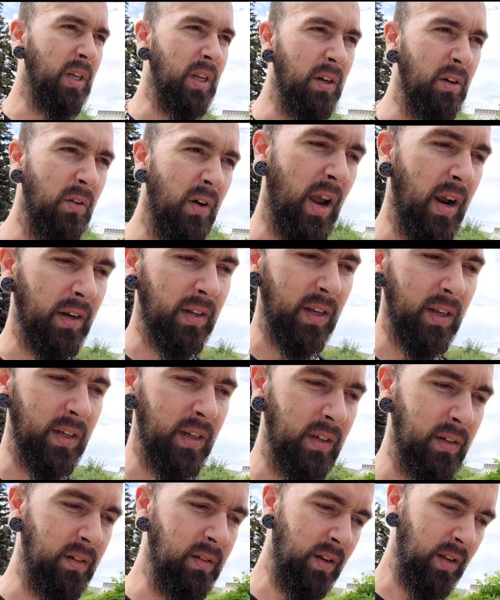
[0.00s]
interacting
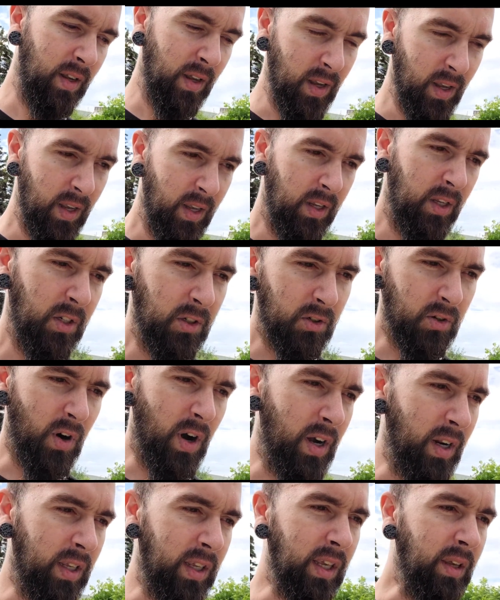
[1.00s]
and
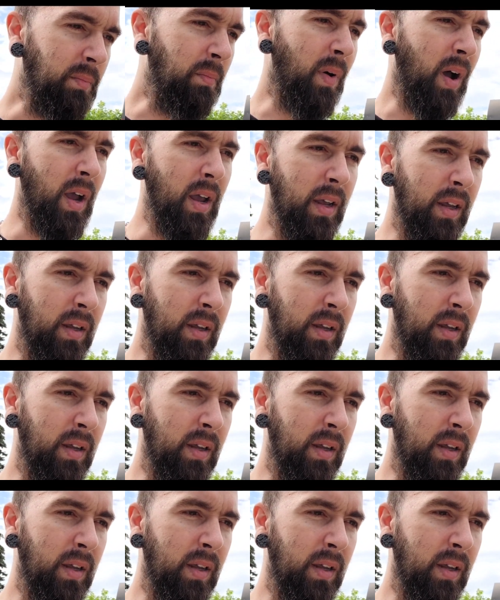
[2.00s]
trying to keep my